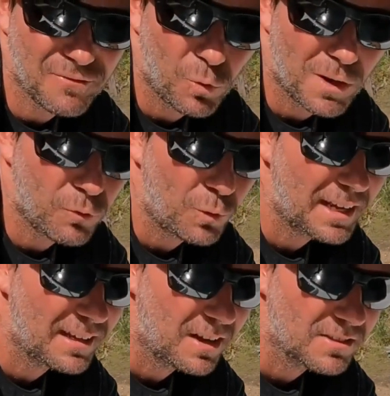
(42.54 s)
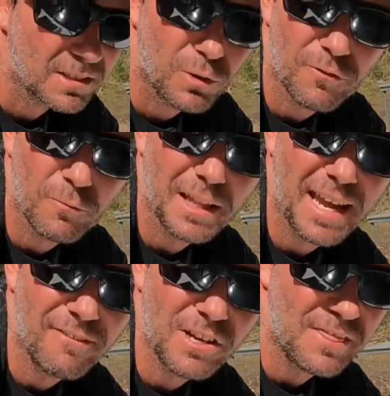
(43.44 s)
only 44 kilos. A lot of them are
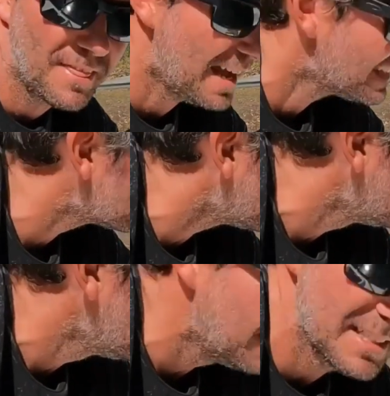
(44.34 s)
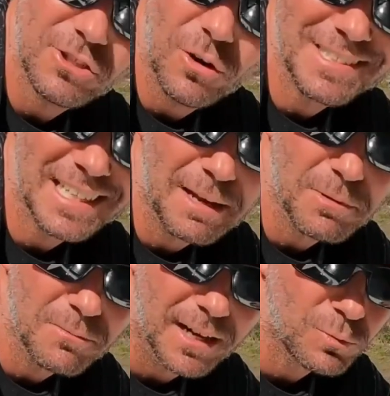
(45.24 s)
heavier than that, so it's nice to
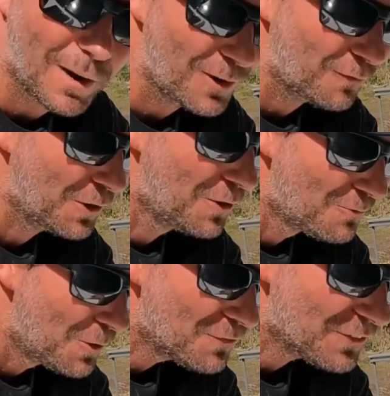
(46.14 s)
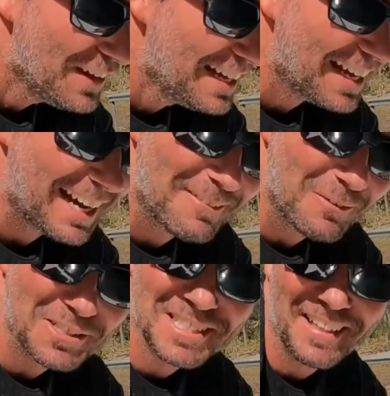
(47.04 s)
keep as much weight off your roof.
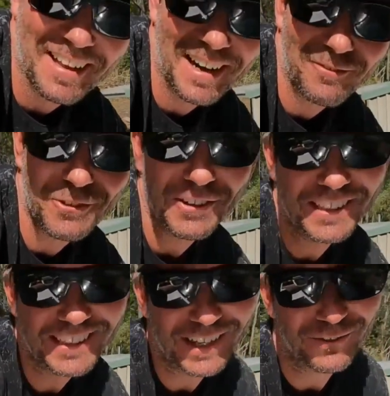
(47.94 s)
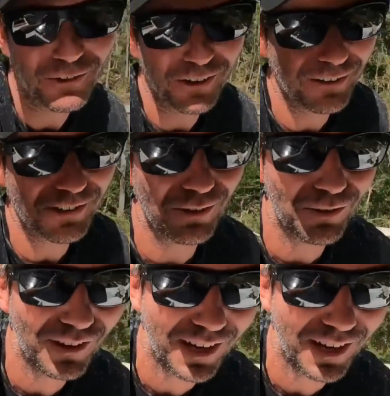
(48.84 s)
I say that after I just say I've got a solar